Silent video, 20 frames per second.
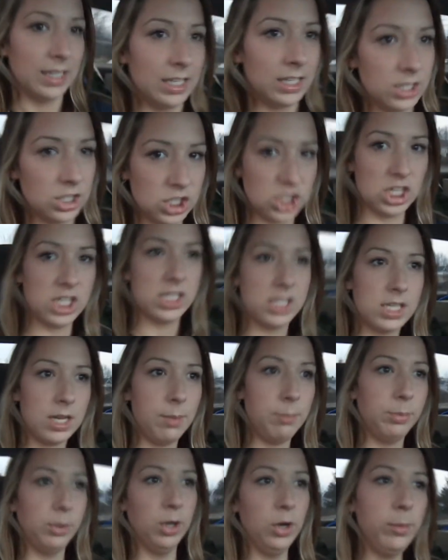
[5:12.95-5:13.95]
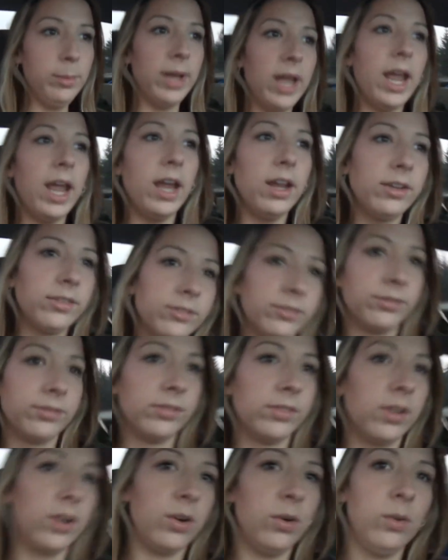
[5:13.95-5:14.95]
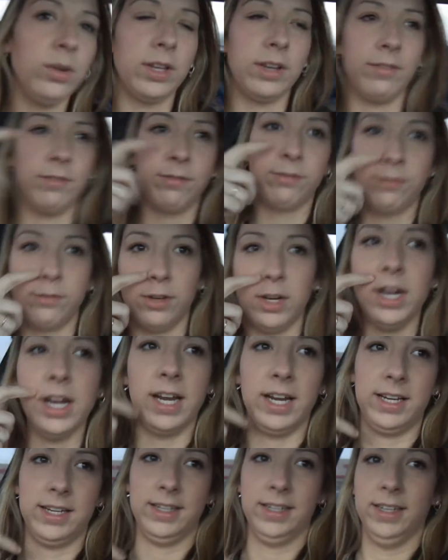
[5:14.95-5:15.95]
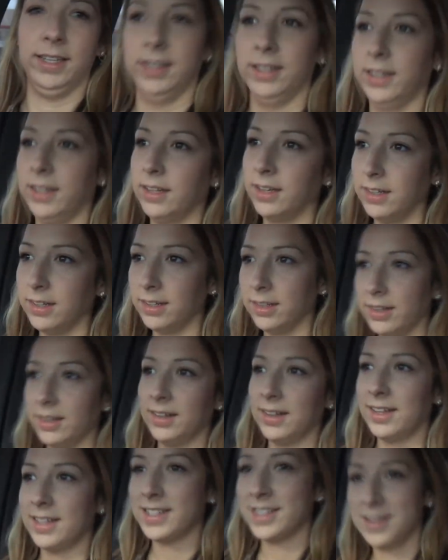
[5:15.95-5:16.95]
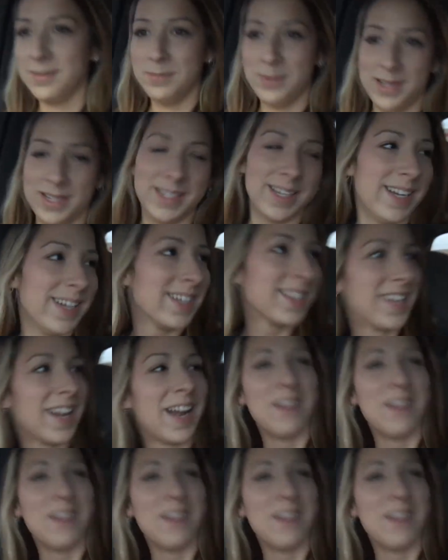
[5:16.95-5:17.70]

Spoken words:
It's just a booming. Holy frick. That's the busiest